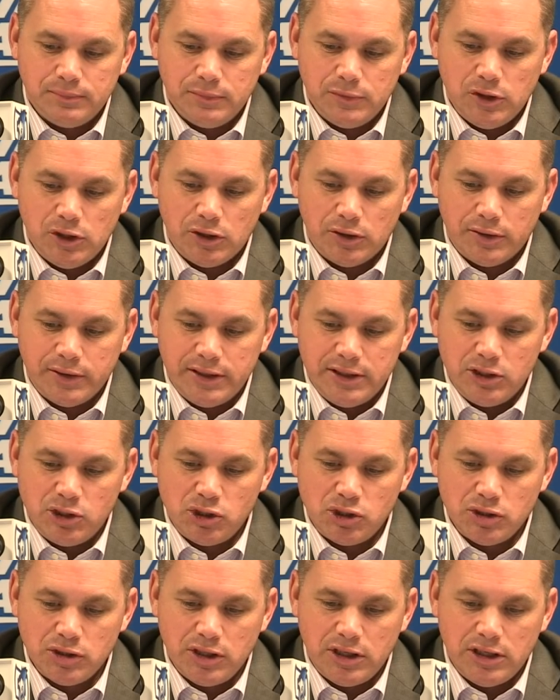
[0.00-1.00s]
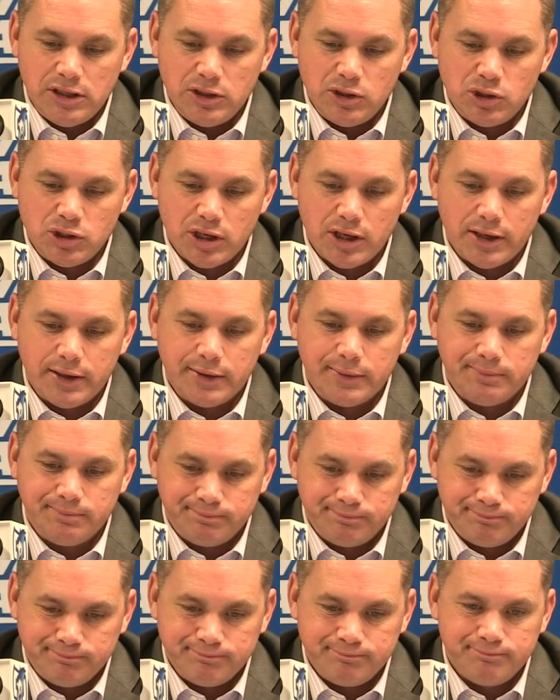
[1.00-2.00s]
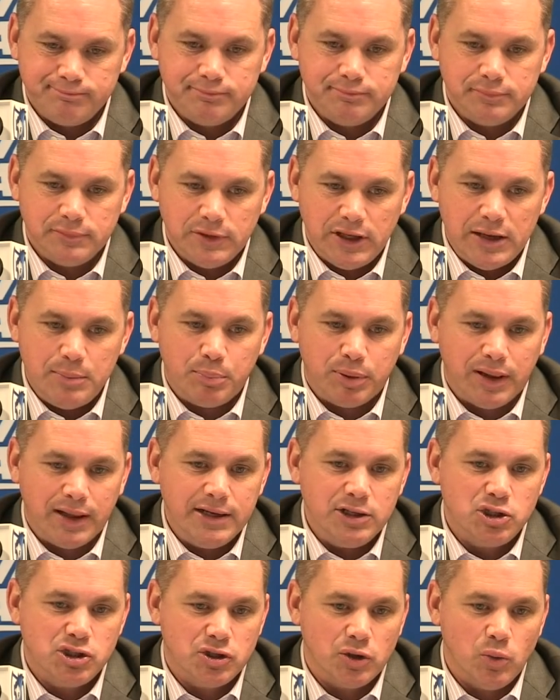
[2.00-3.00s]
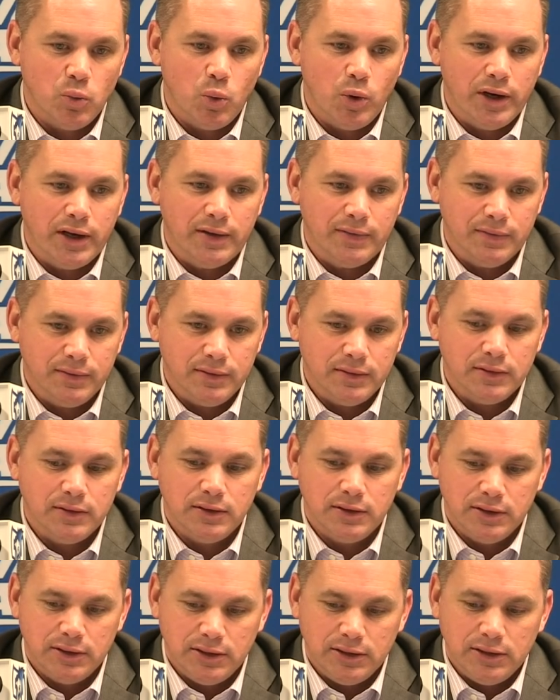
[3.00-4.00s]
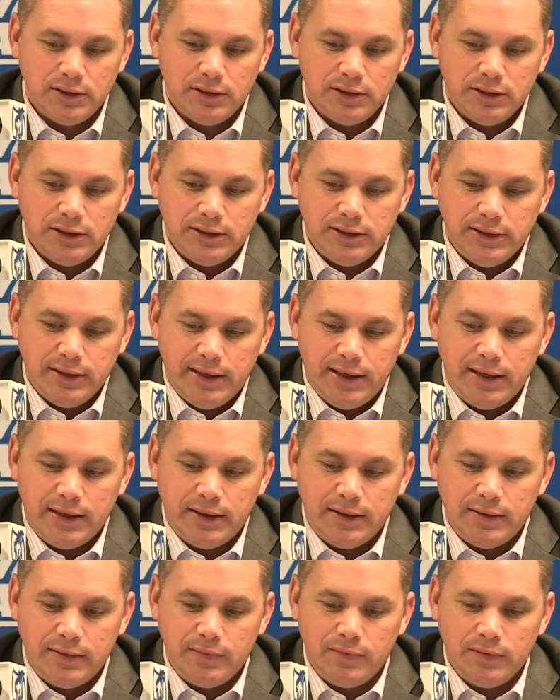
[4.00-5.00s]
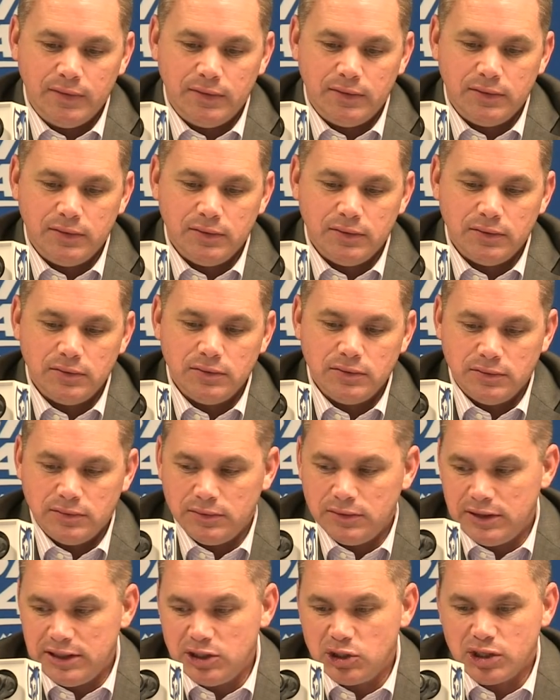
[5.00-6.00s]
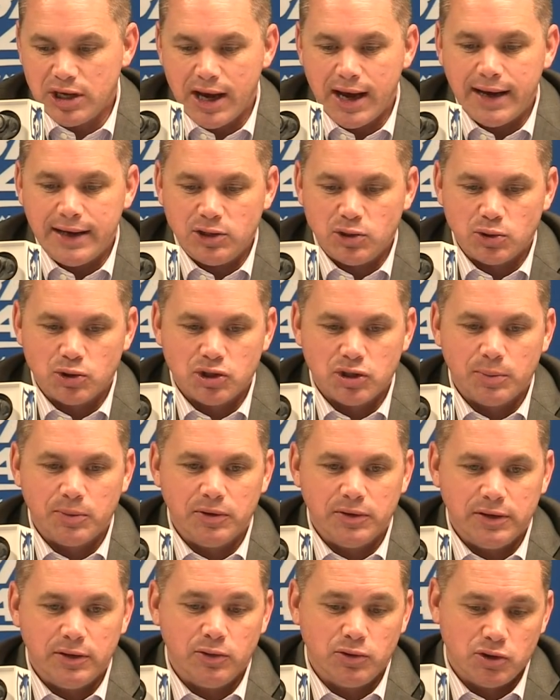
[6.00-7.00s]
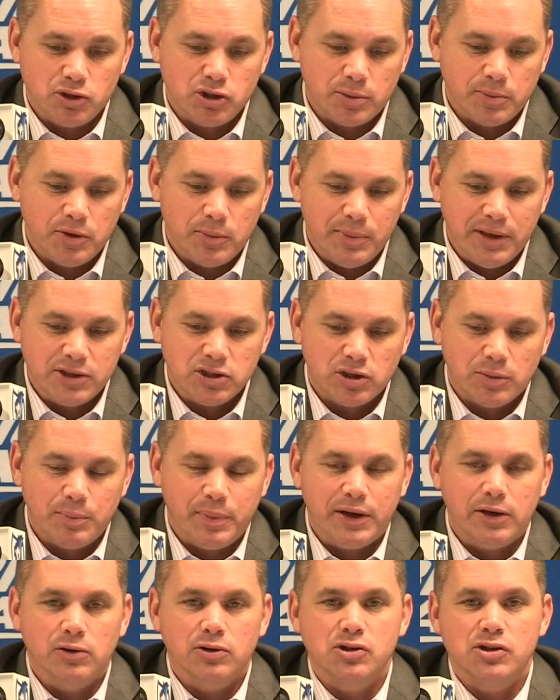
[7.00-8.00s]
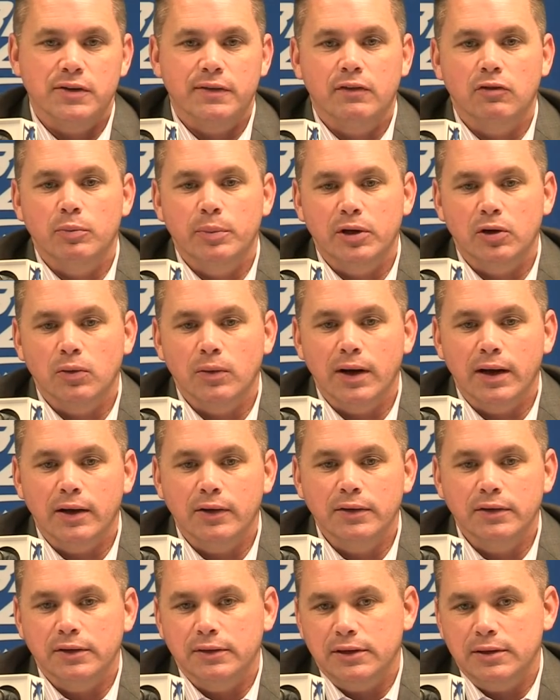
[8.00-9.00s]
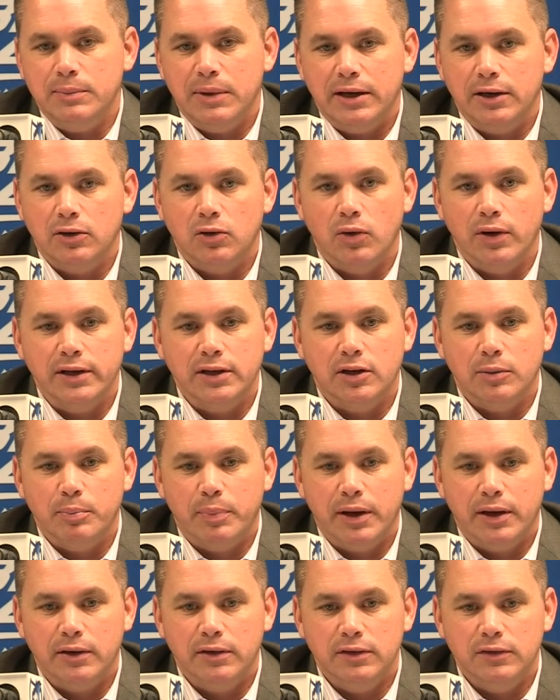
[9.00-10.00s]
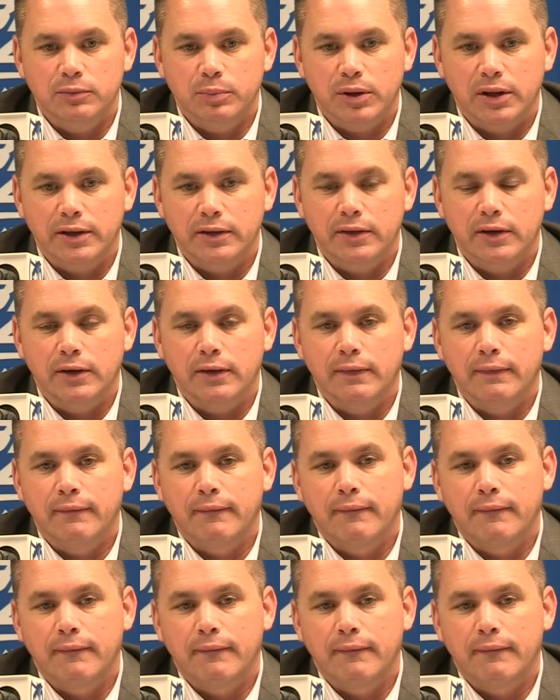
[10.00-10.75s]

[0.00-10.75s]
you know he's he's uh, he plays to win, and these guys are some of the some of the best competitors I've ever been around, and he made a great competitive play there.